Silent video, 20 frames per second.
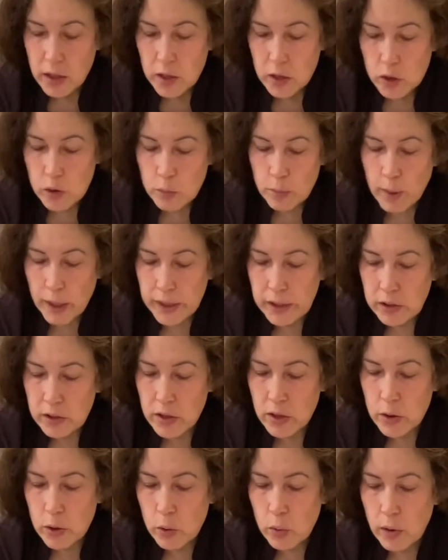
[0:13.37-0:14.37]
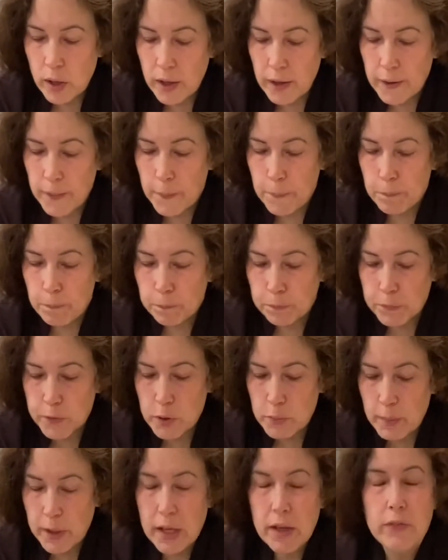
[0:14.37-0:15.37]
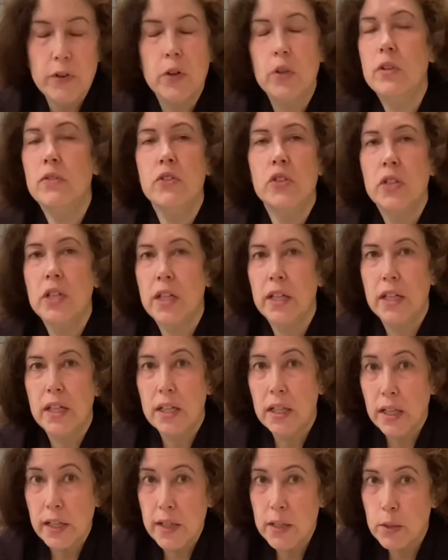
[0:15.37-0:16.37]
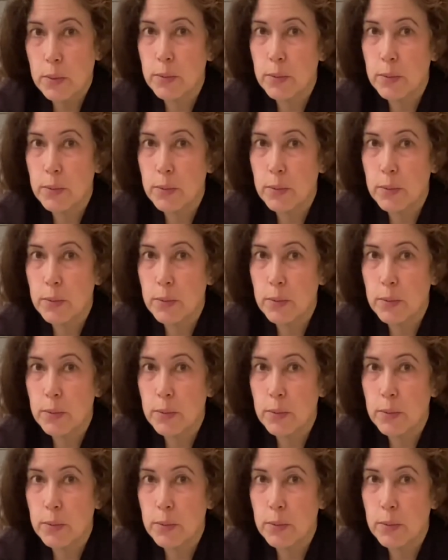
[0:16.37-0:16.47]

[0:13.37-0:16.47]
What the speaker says: You might know, you may have heard of chilaquiles,